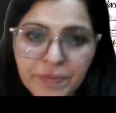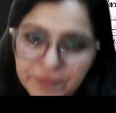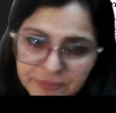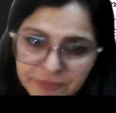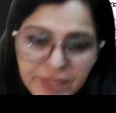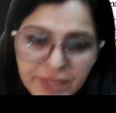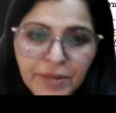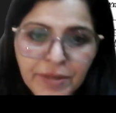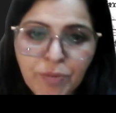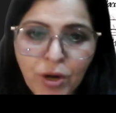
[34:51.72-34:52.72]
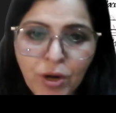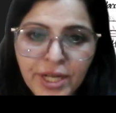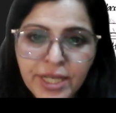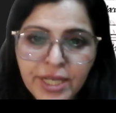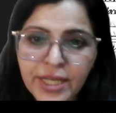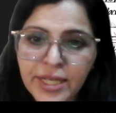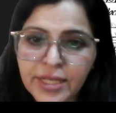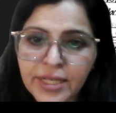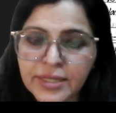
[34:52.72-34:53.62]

name the bonding in